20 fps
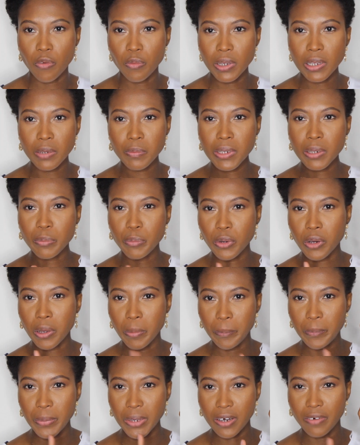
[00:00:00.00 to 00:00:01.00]
I really want to put
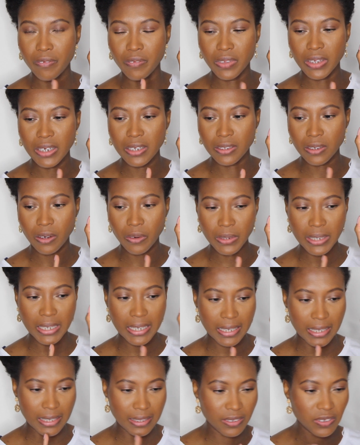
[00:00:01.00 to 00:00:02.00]
a bit of this on
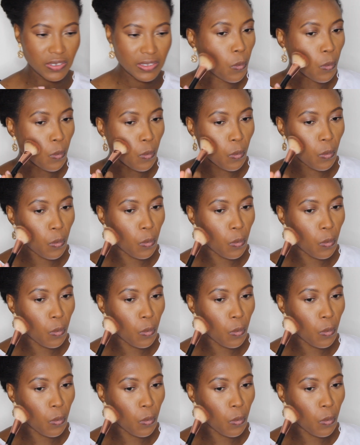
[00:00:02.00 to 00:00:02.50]
here. Just a